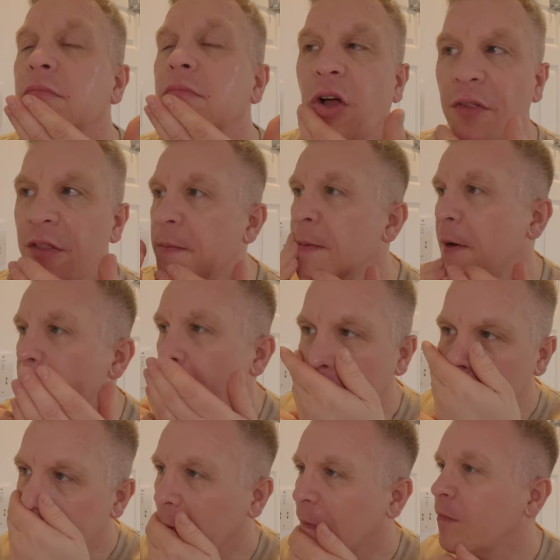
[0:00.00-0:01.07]
Got them
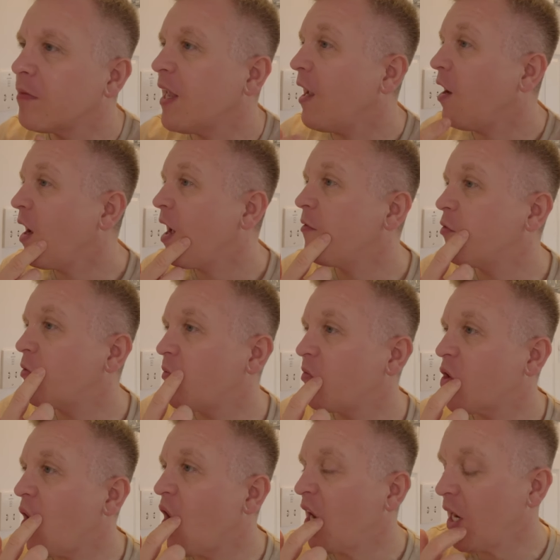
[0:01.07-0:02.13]
areas. Yeah, I've
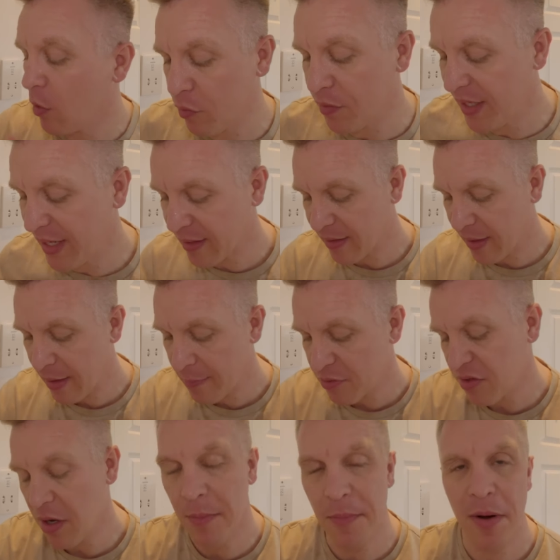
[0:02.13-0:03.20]
got a little nick there,
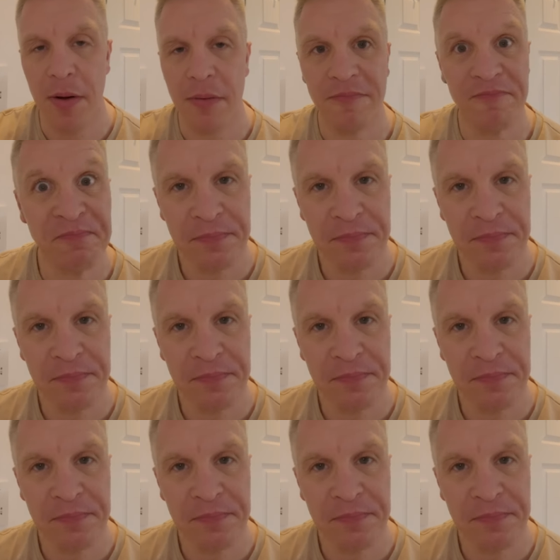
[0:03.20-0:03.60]
but don't matter.